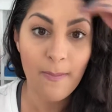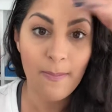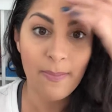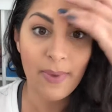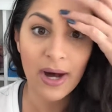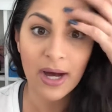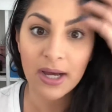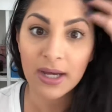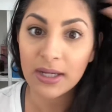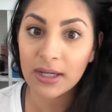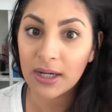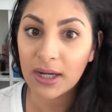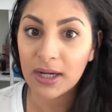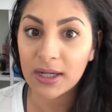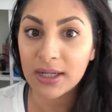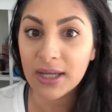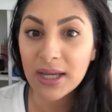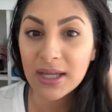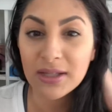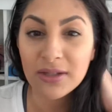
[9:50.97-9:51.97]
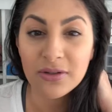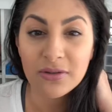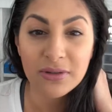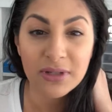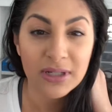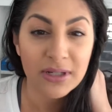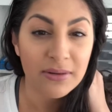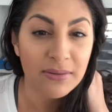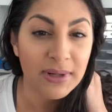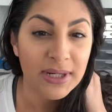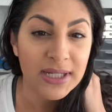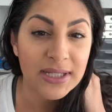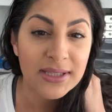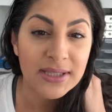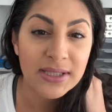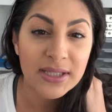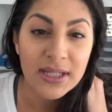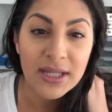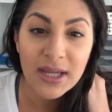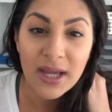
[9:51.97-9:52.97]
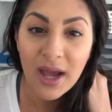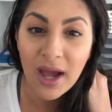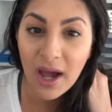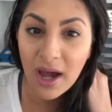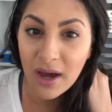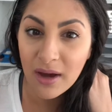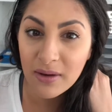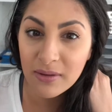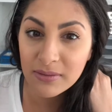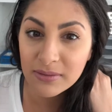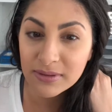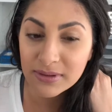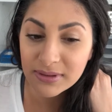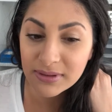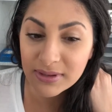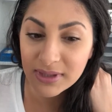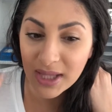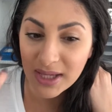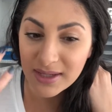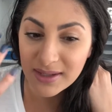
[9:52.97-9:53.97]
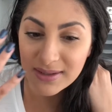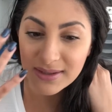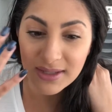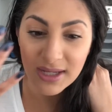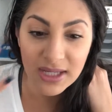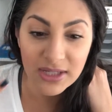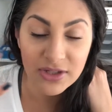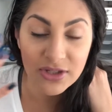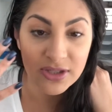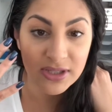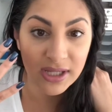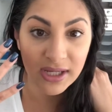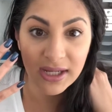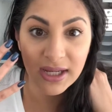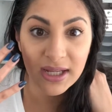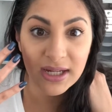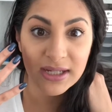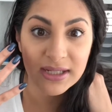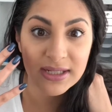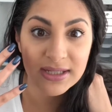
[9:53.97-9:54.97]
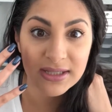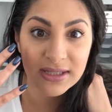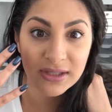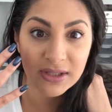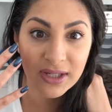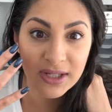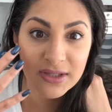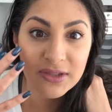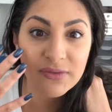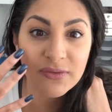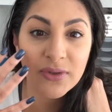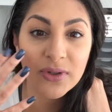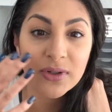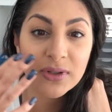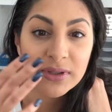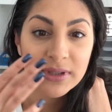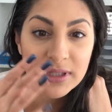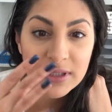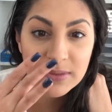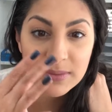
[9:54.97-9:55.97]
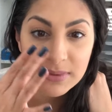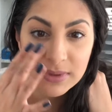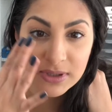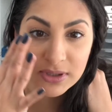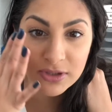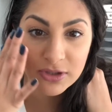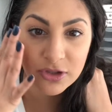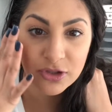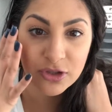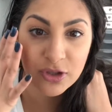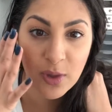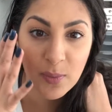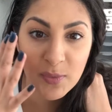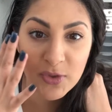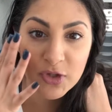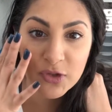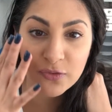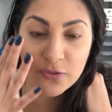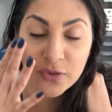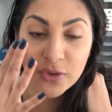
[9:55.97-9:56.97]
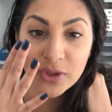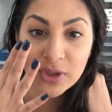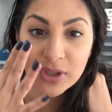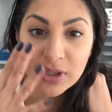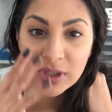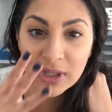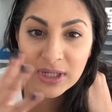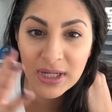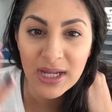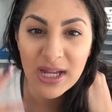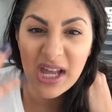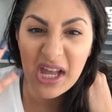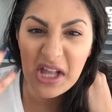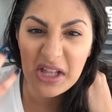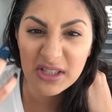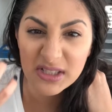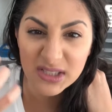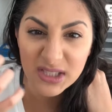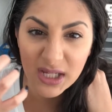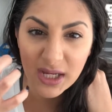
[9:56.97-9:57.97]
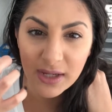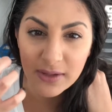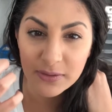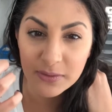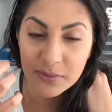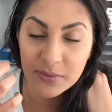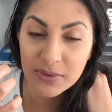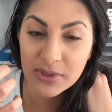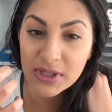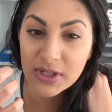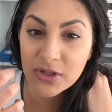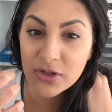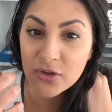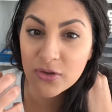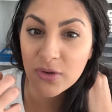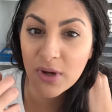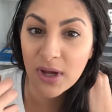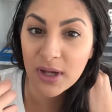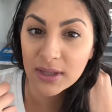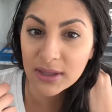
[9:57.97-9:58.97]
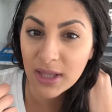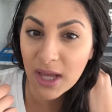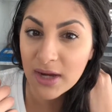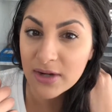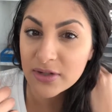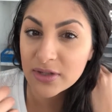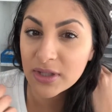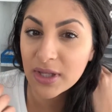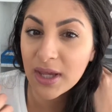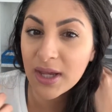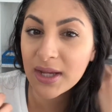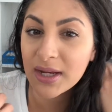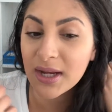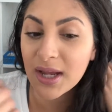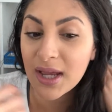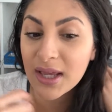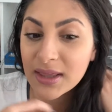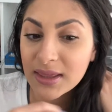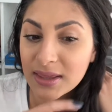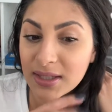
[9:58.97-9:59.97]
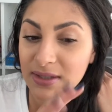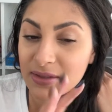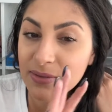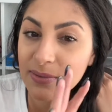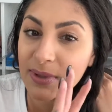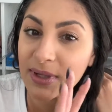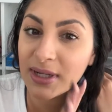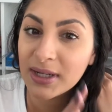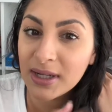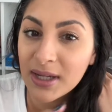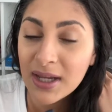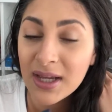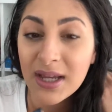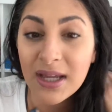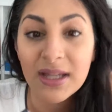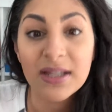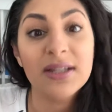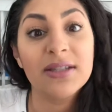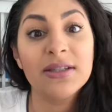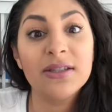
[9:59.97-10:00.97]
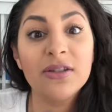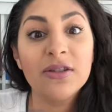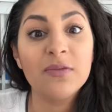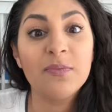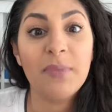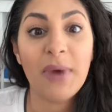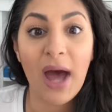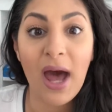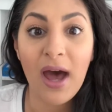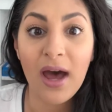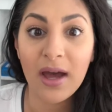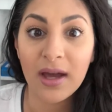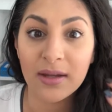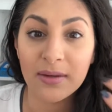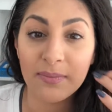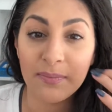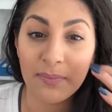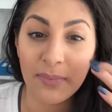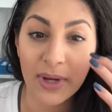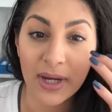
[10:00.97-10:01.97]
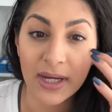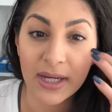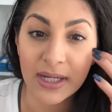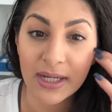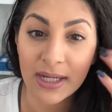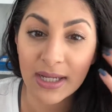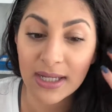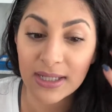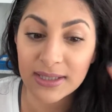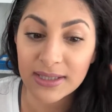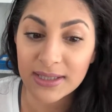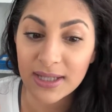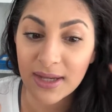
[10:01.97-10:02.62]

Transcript: but again, you could already see how, like, it's just, again, it doesn't look as full. This one looks so much fuller, looks like a really strong lash line, and this one doesn't look bad, but it's